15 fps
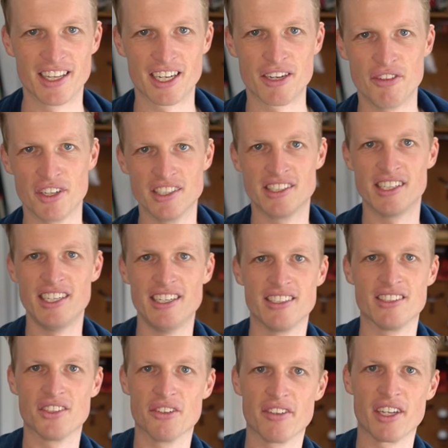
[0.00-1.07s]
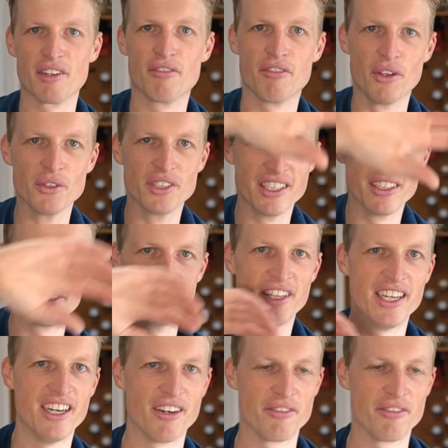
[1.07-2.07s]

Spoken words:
Like if you can see it sort of like floating through the air,